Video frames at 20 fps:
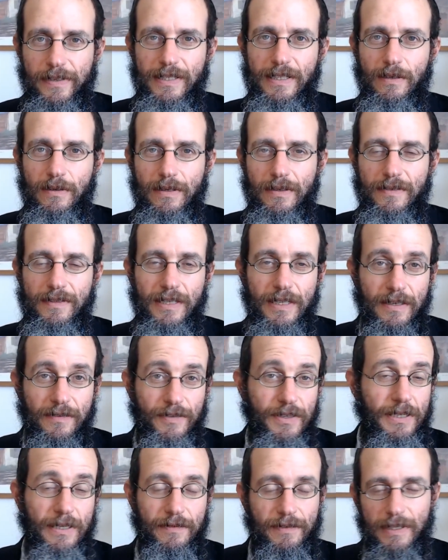
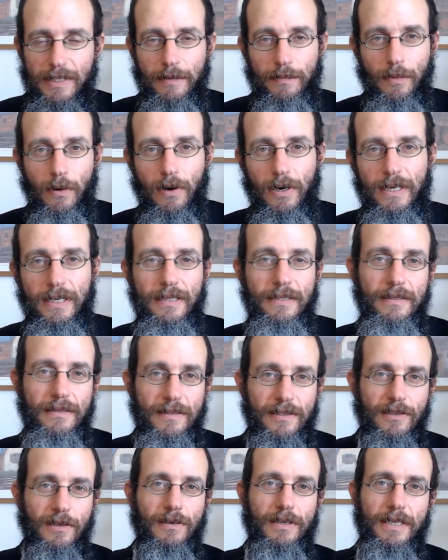If it's a boy,
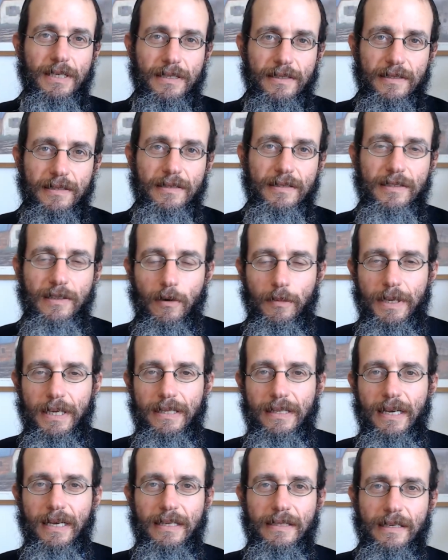it's so many
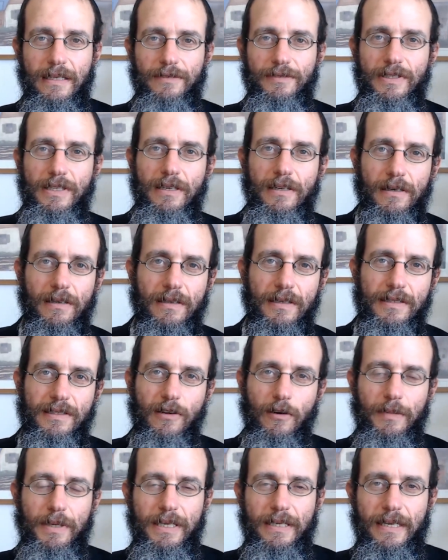days, and if it's a girl, it's
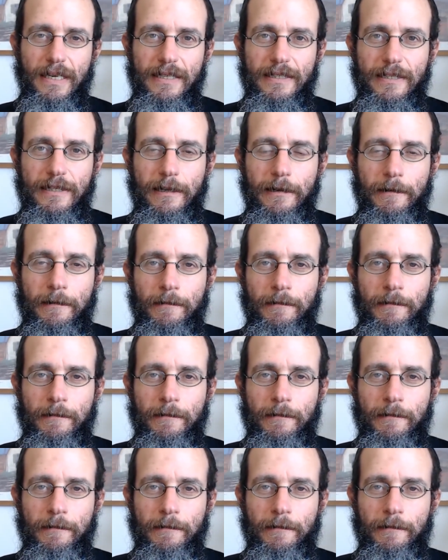so many days.